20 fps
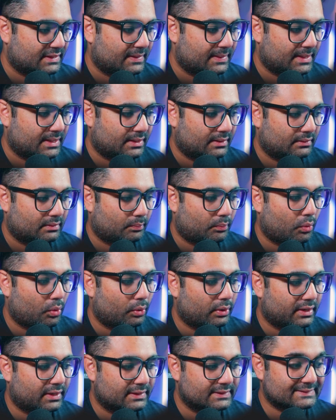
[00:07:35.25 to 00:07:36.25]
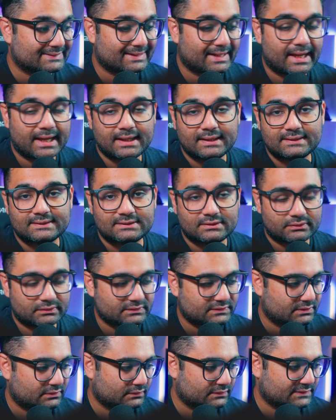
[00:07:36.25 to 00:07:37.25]
and then the port is
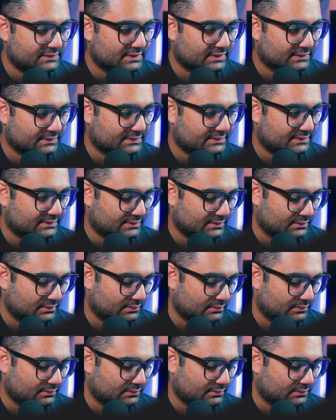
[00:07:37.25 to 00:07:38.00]
8006.